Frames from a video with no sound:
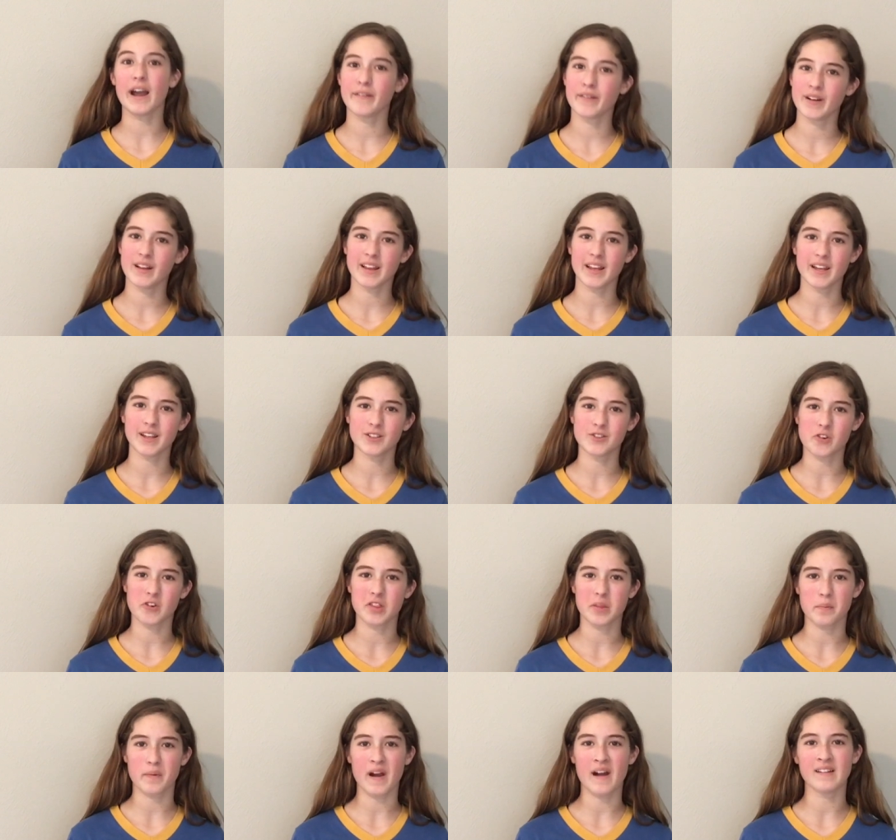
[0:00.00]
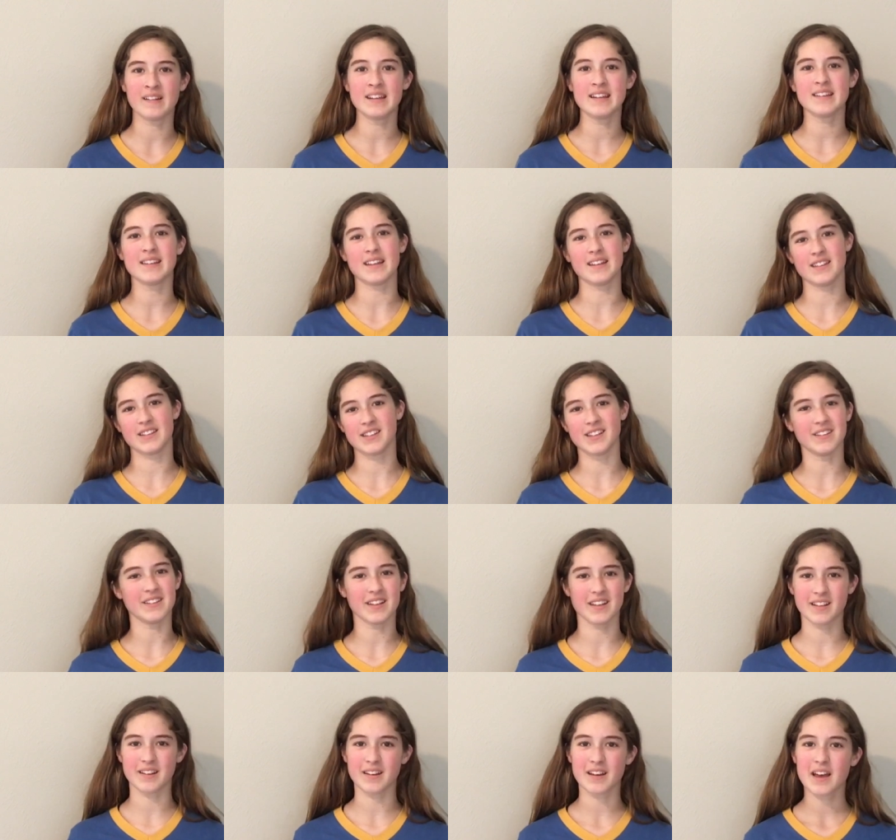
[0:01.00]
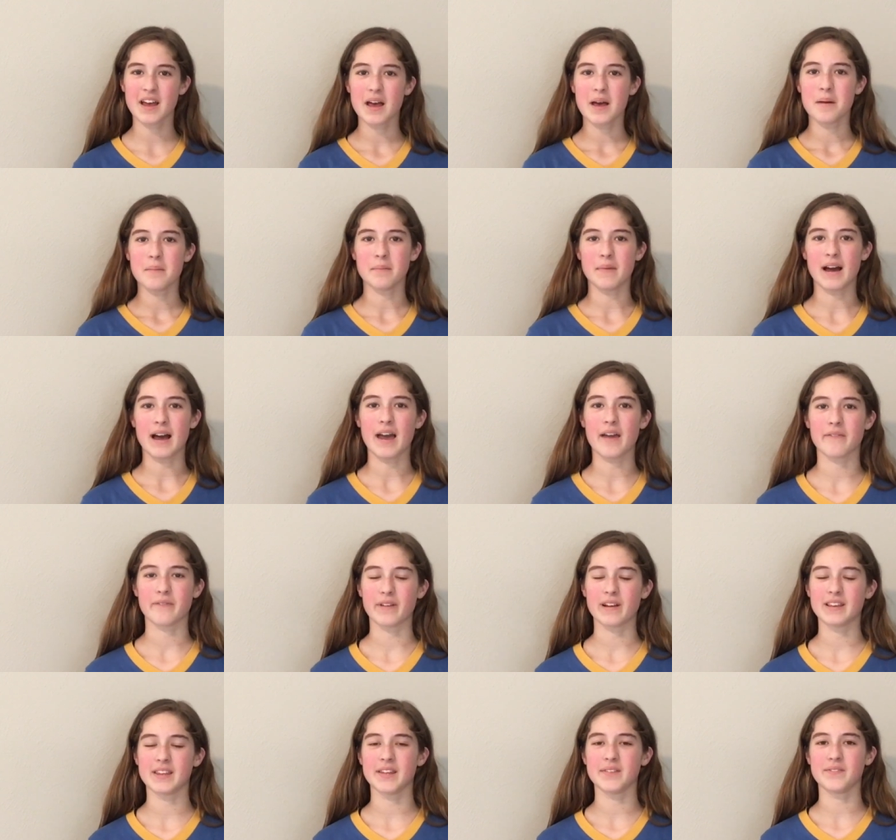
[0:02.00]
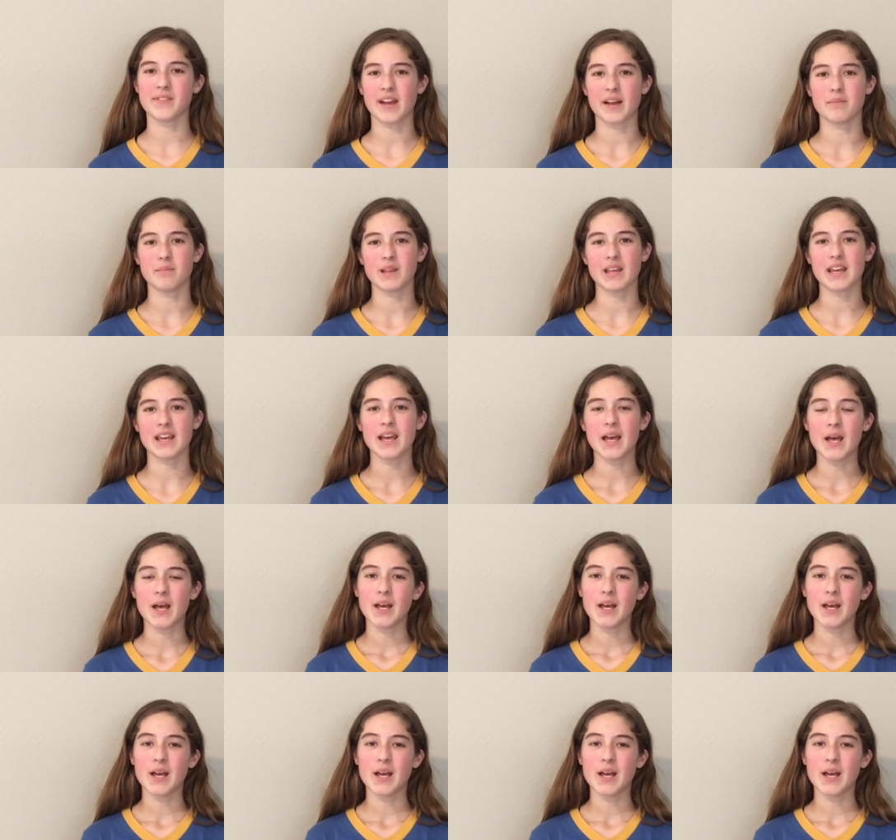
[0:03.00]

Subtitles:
really enjoyed the brownies, and so did my friends and family.